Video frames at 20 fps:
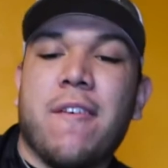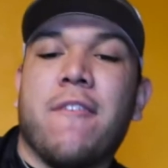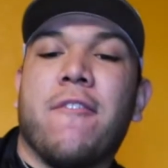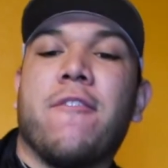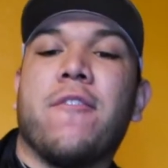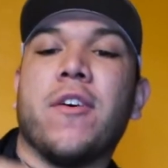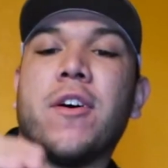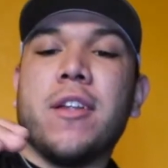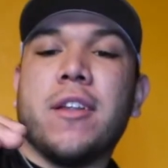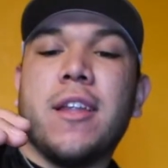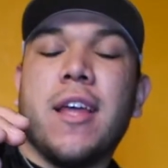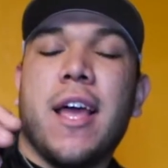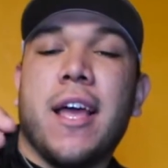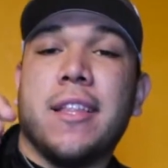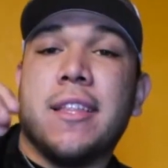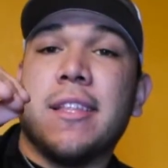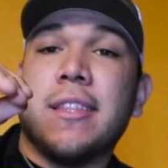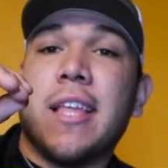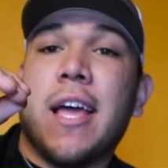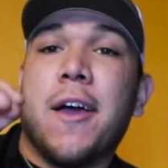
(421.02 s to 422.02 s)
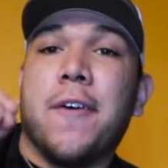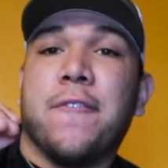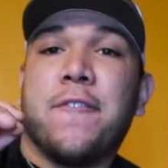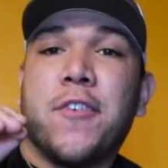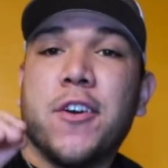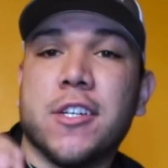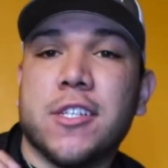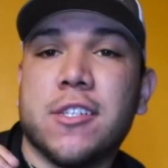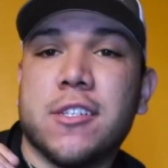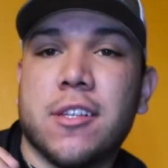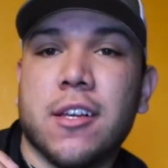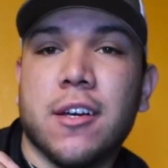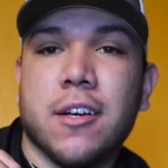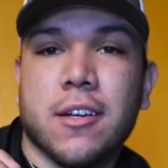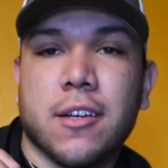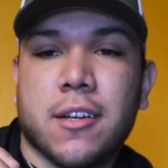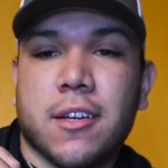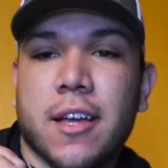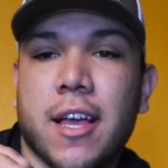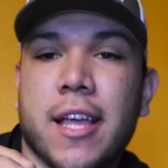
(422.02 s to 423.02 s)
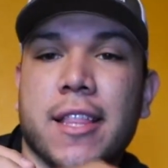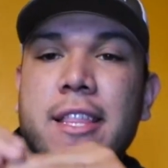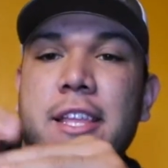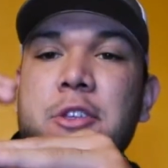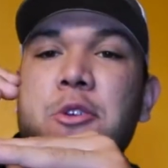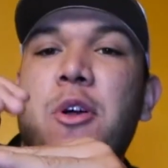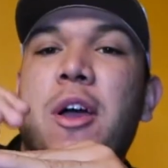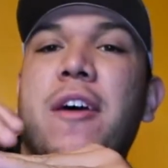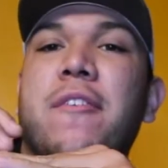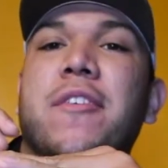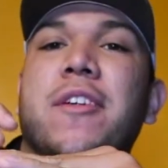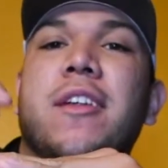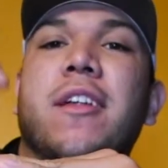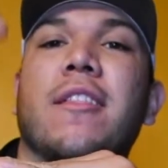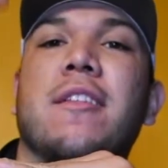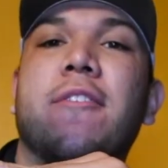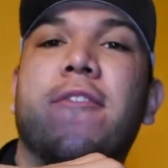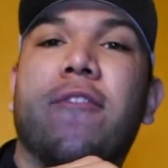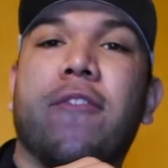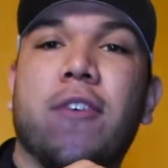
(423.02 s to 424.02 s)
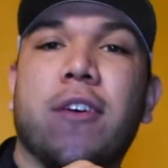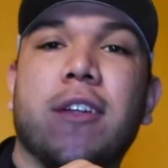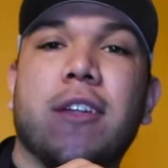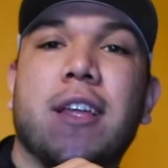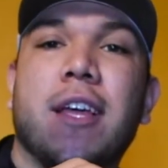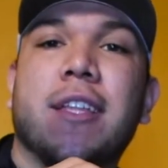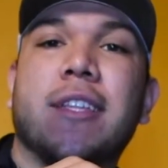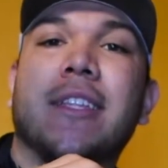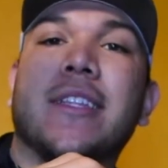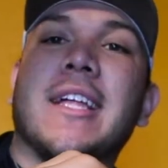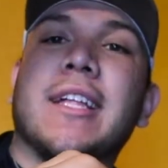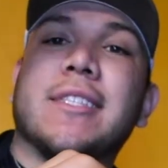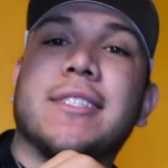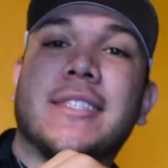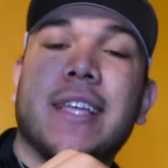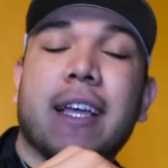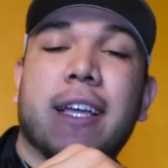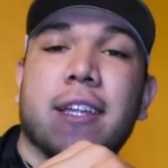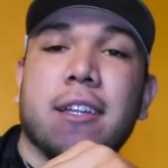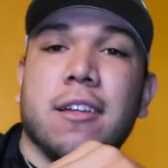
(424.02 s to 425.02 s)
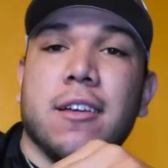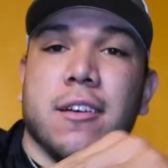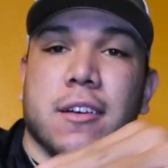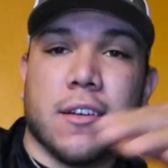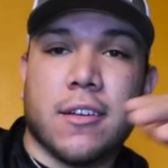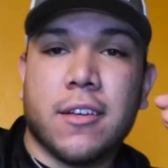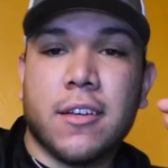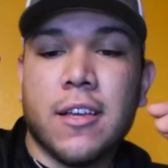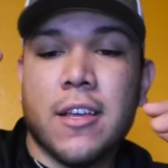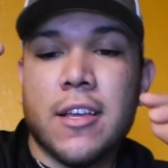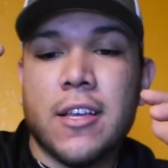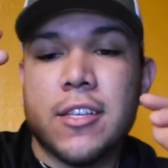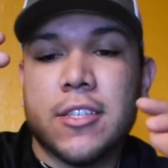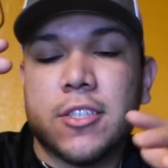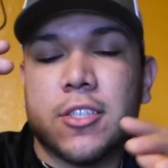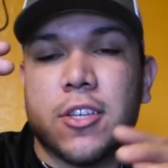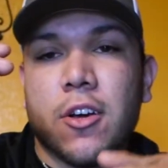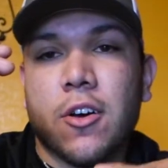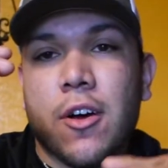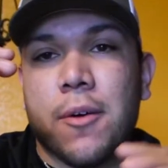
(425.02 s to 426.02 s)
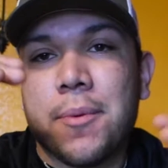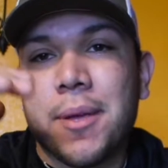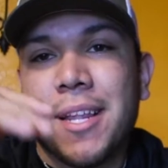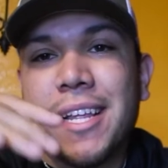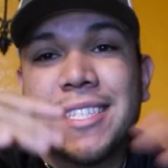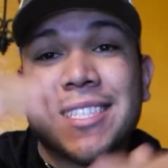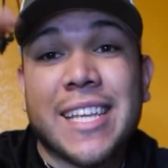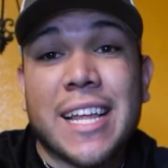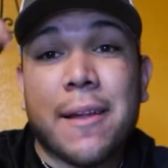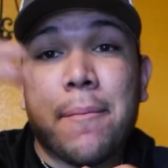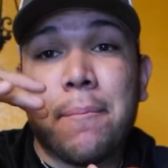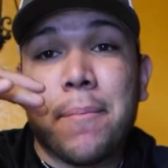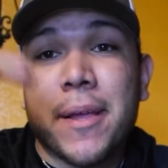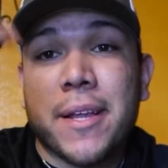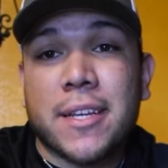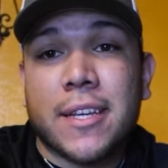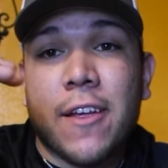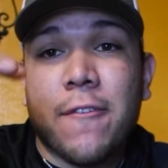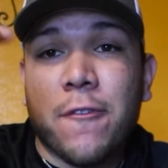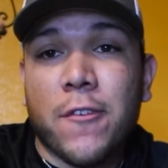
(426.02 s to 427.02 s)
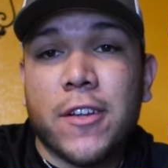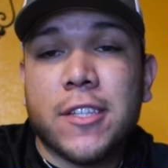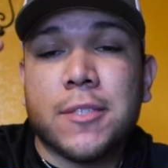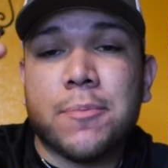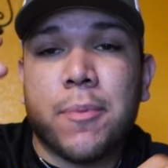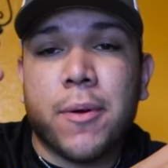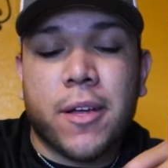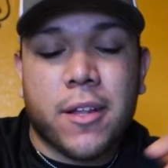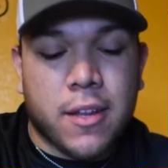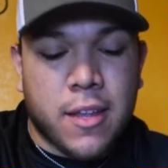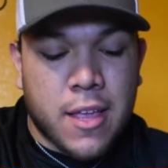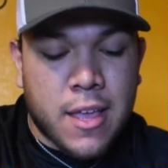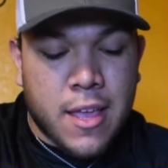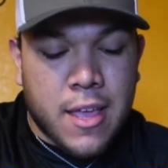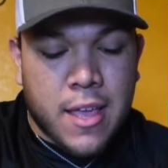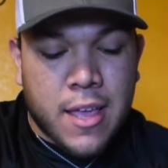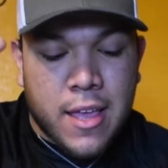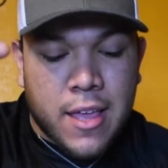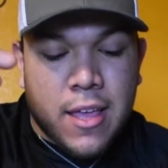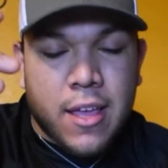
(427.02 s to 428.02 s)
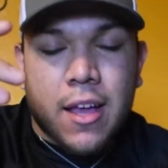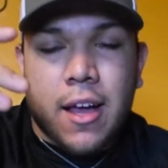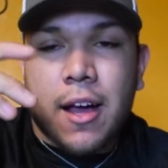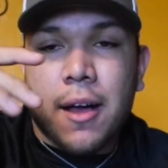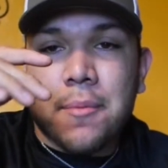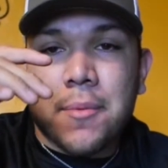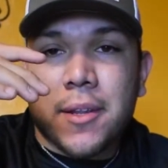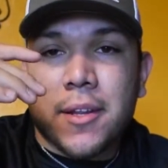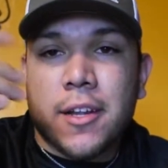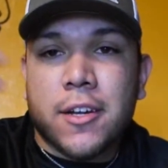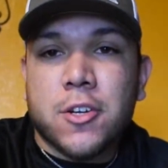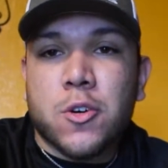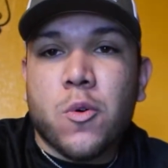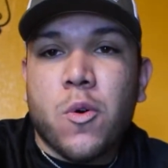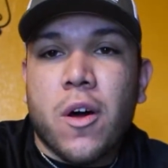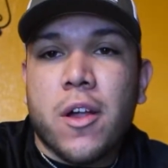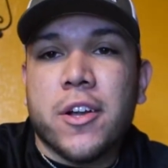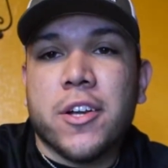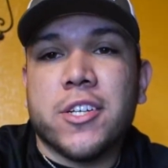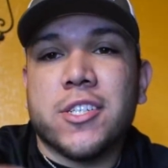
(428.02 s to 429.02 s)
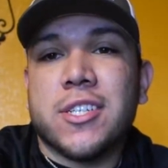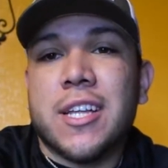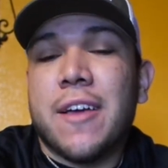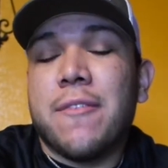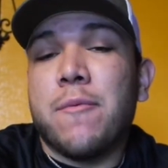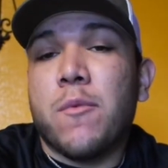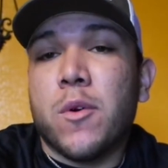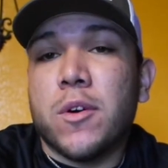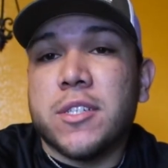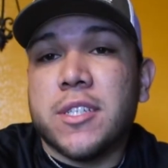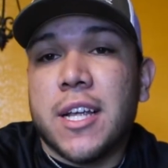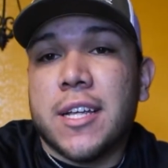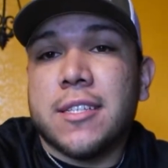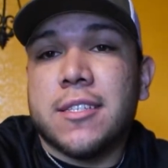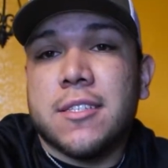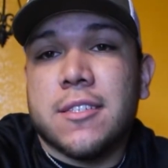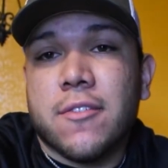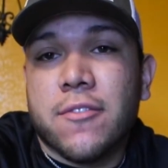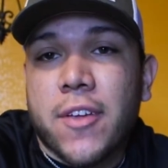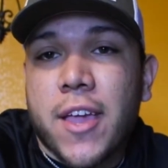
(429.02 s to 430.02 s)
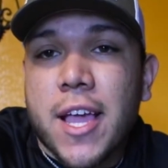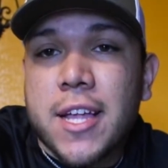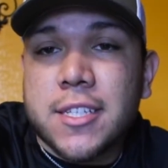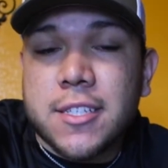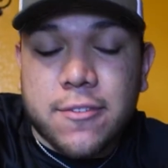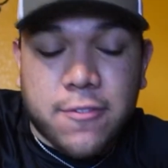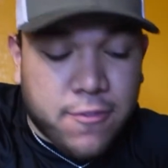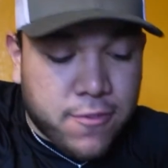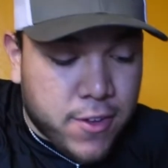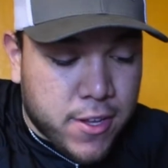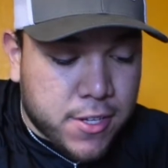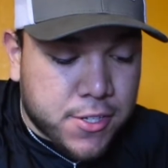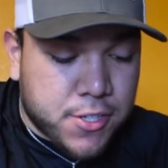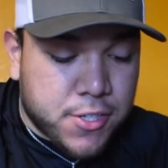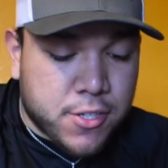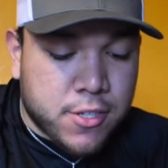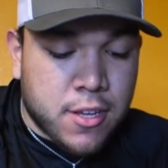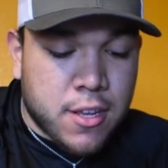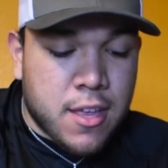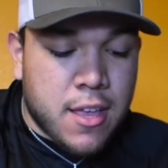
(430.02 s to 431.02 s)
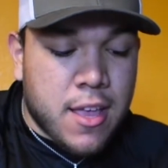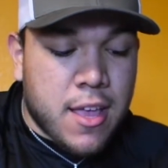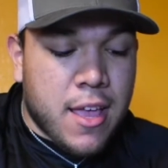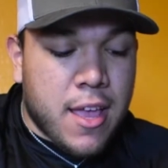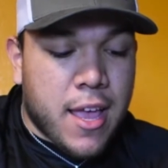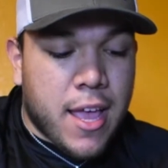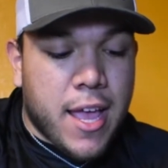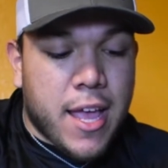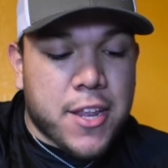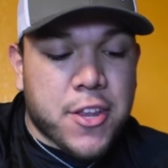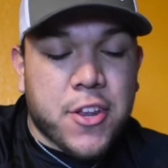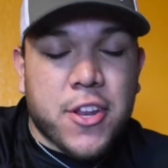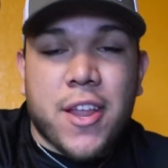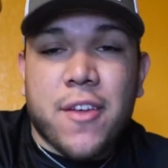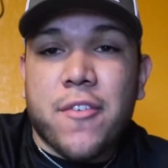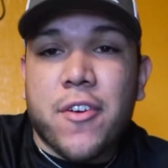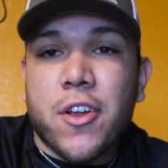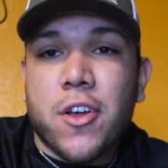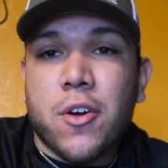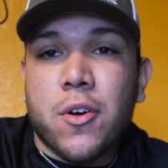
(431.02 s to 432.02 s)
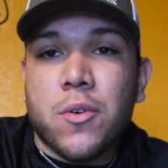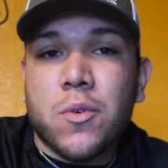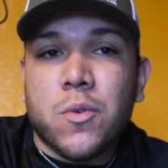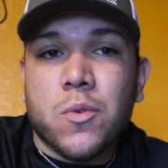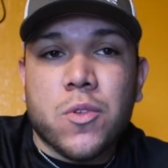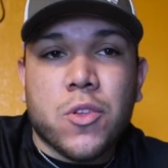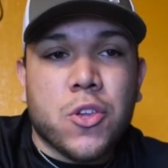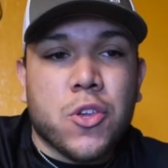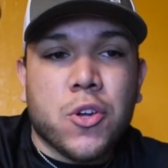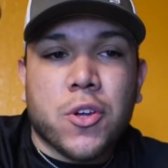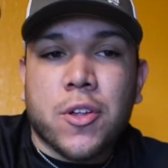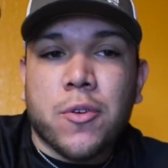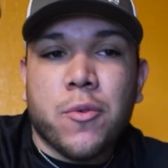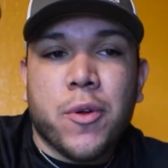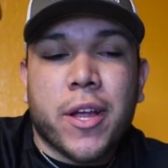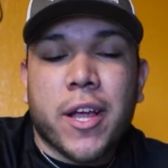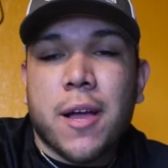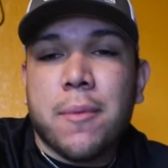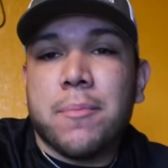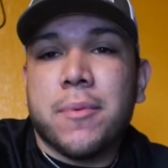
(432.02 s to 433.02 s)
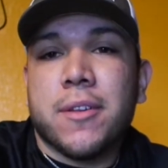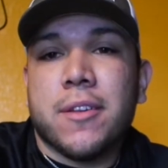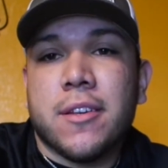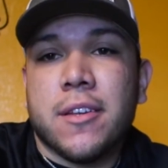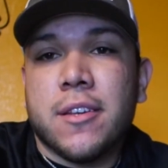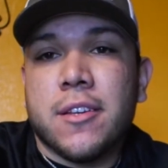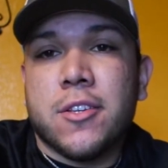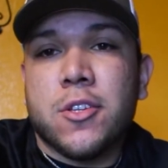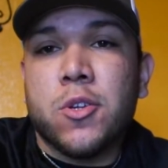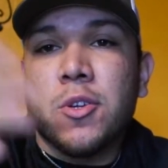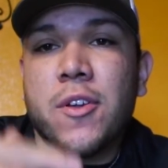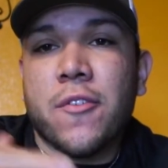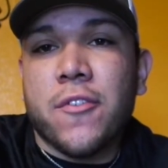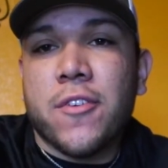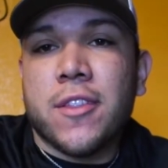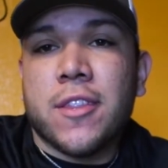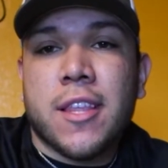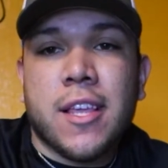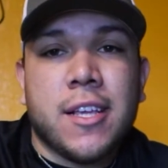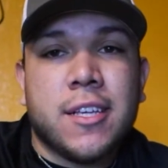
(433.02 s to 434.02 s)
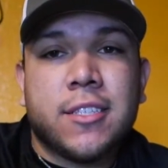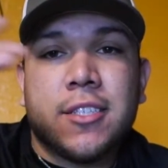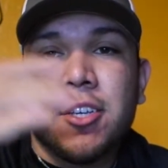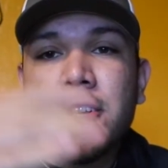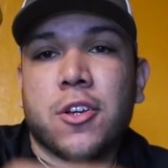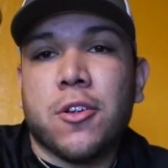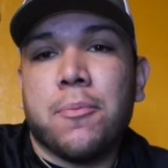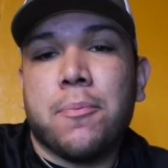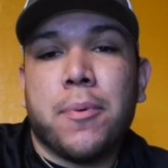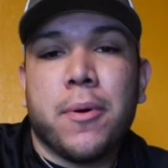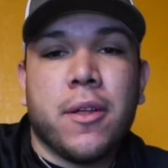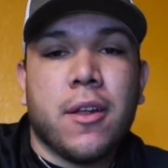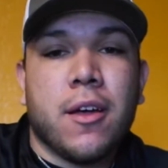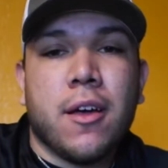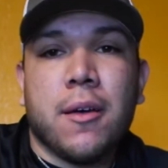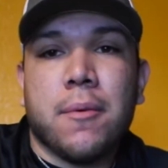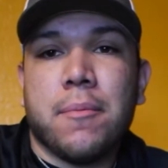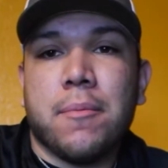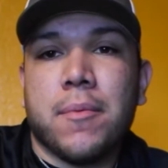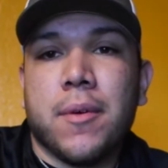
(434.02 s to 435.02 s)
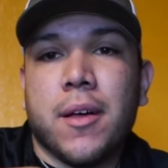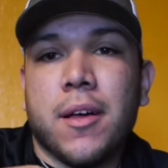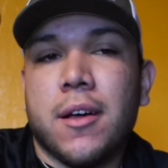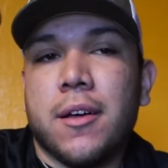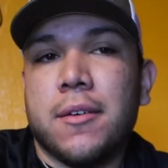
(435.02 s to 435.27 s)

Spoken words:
a foot and then that first hook, and then you have another foot and then that second hook. So I mean, it's not a big difference, but I mean, underwater you just have more chances of catching fish. And you never know, you could rig up 2 different things. You could put up